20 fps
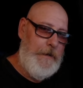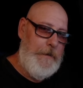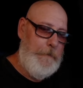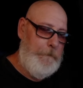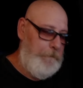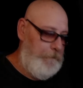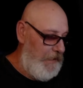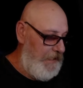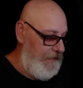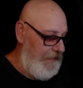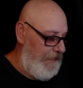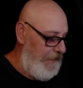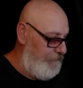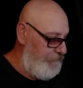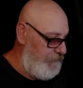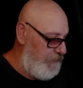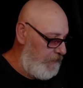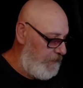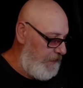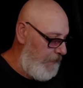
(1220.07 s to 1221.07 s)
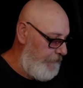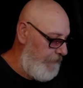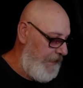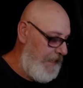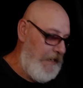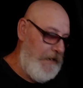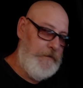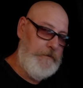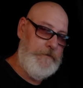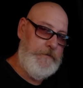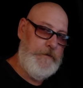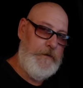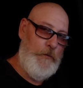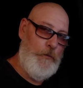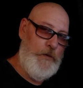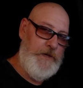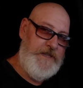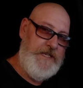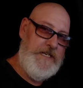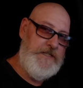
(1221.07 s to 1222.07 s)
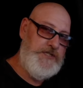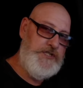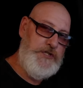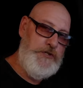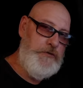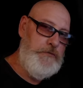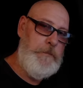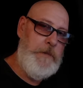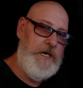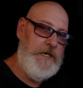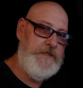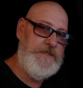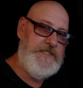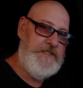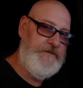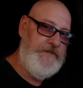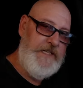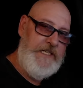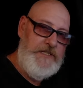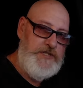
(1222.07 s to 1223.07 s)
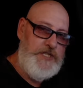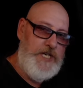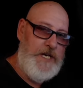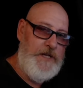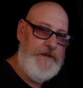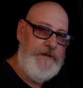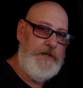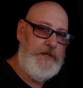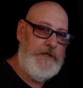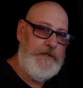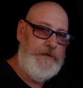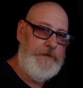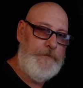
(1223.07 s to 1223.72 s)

But if they're coming out within two months of each other,